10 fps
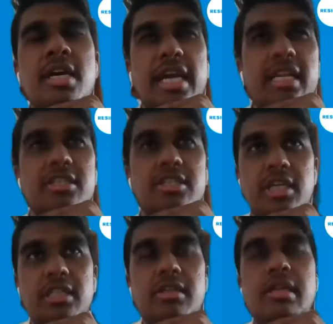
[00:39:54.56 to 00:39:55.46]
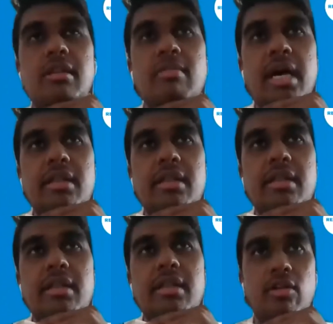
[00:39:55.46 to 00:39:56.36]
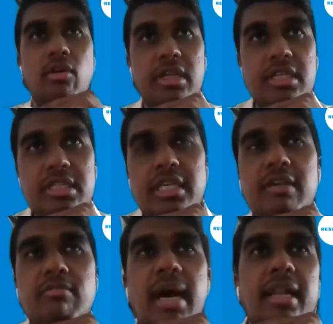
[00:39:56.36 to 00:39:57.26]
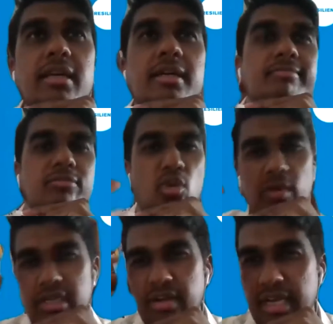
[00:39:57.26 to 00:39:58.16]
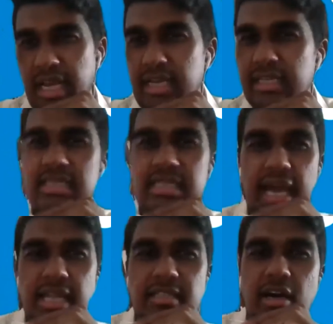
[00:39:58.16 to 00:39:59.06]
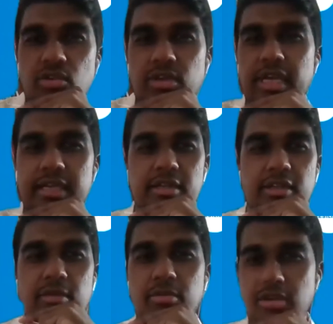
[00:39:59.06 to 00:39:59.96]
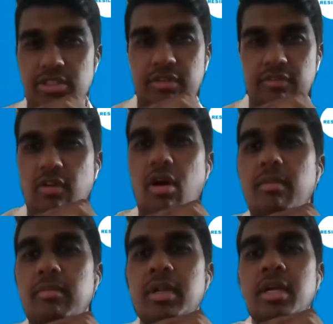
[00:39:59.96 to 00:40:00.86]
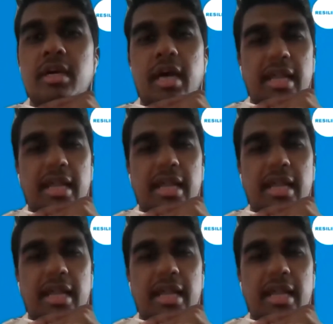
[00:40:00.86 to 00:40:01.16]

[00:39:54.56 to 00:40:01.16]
a general manner or a holistic manner, no one really understands how to get it in the project form, and